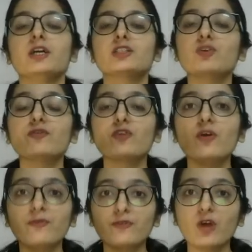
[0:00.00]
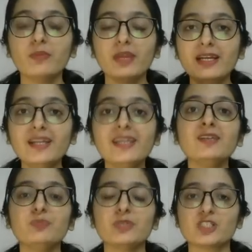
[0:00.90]
So from
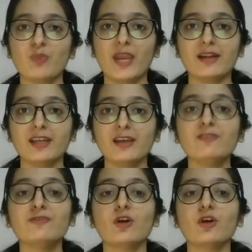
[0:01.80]
Indian perspective,